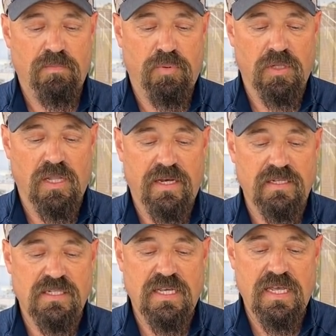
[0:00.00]
put
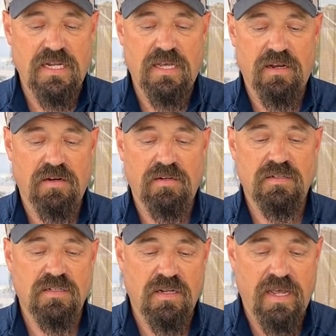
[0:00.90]
lines in here
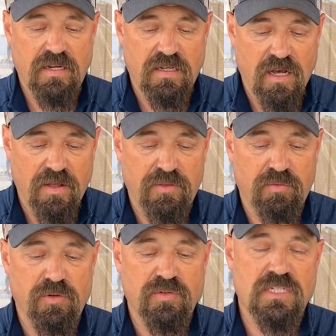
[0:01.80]
and cut
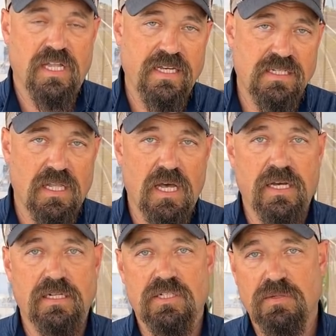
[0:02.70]
through slice
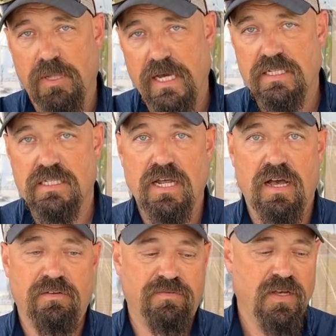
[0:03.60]
lines, splice
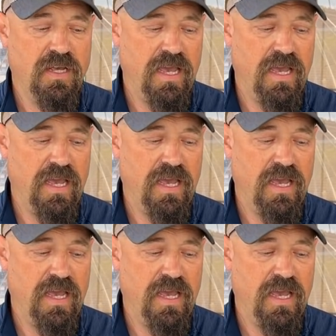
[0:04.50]
stuff,